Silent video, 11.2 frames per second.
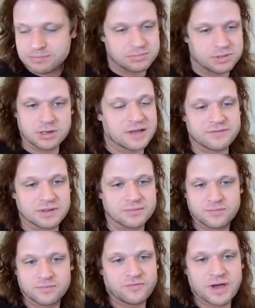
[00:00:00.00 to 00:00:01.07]
you're going to have to
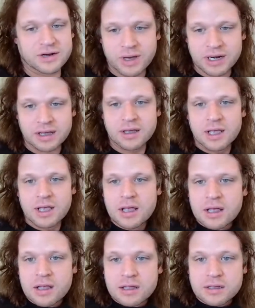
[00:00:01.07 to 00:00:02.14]
find a way to
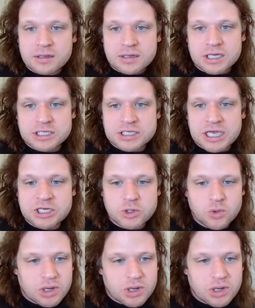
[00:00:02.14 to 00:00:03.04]
continue